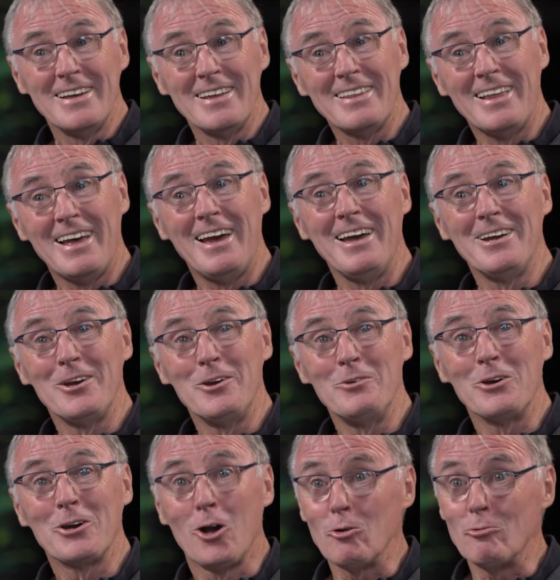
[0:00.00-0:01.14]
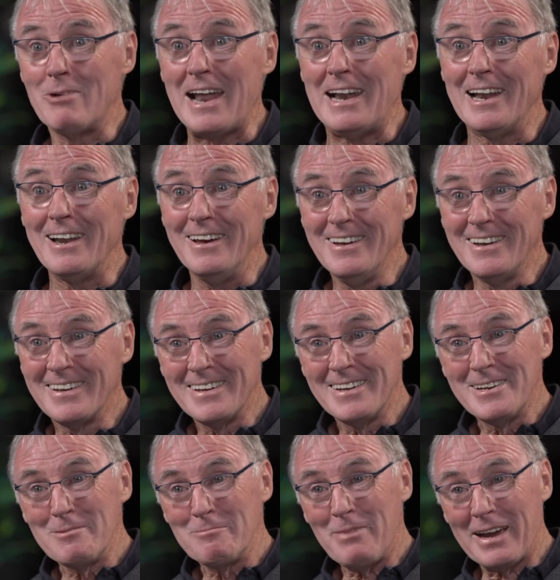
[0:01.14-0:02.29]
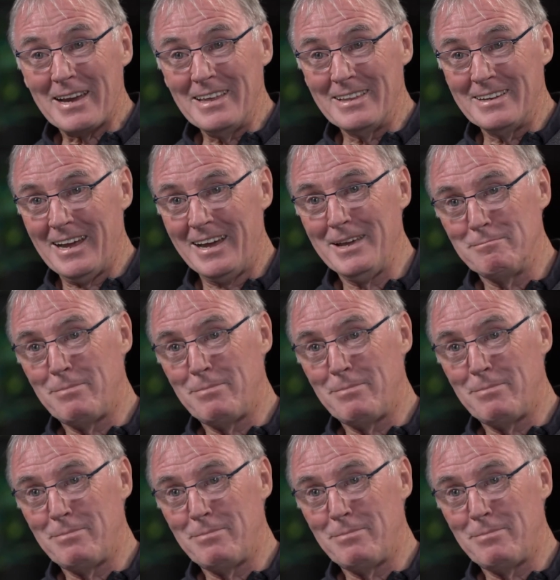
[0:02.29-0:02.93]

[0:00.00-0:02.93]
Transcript: there, who were called Ranelagh back in the day.